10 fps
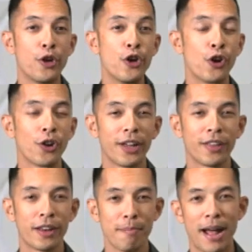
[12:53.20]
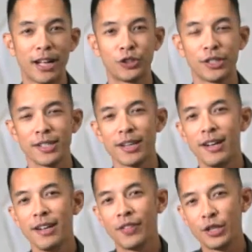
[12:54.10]
the knurling that matches
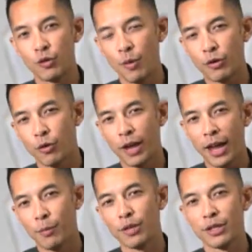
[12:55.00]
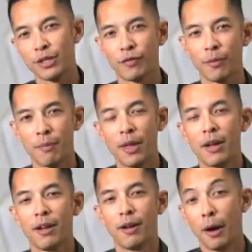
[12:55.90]
these retro cameras from
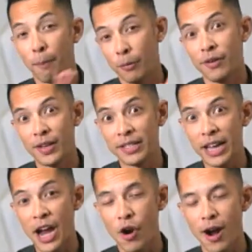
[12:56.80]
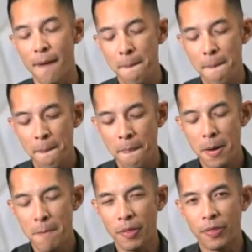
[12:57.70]
a previous era.
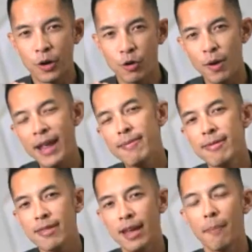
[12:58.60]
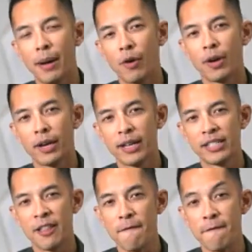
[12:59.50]
But the great thing about it
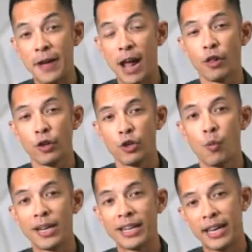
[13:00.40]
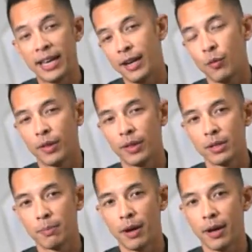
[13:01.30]
is the value when kitted with
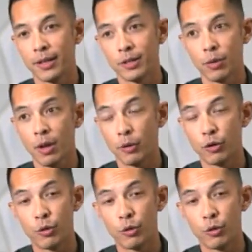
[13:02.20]
this body. It's only about